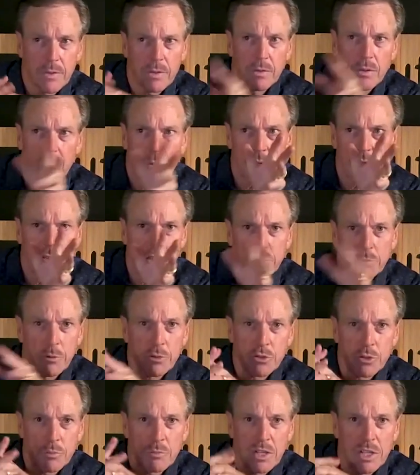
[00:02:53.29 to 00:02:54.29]
Well, what are you
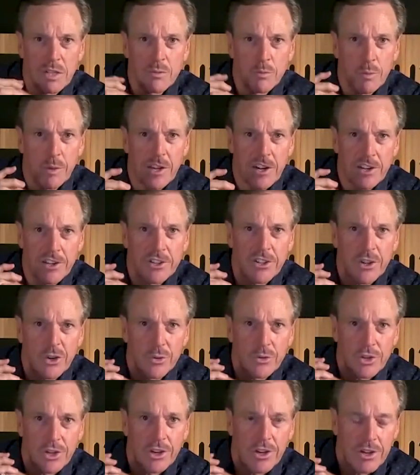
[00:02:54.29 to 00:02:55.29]
supposed to believe about
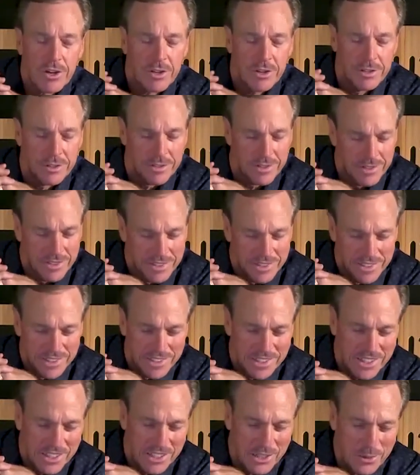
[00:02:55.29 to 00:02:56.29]
unknown God?
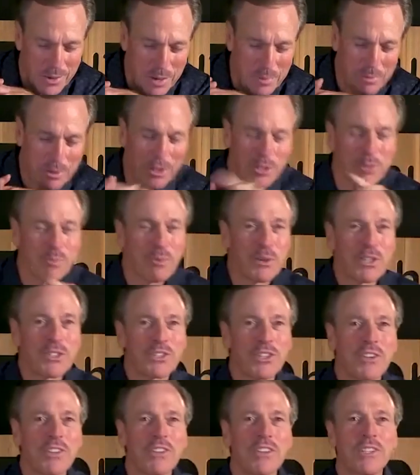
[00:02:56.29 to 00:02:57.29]
Anyway, Paul's
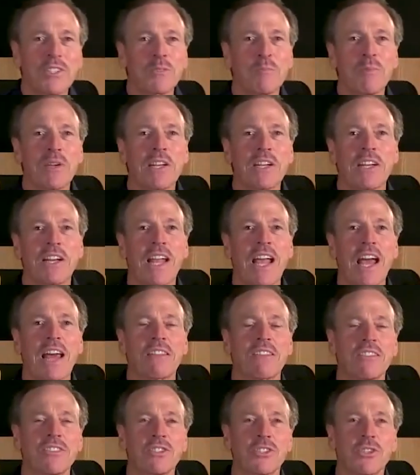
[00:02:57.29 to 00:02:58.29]
preaching to these men in
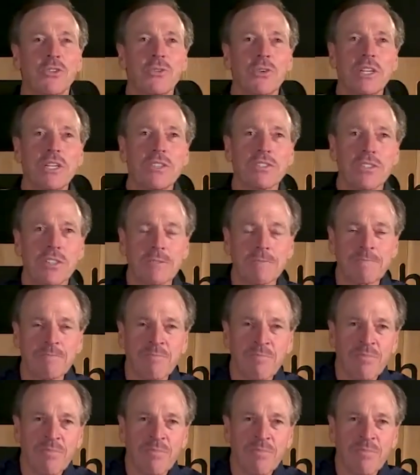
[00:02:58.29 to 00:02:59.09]
Athens, Greece, and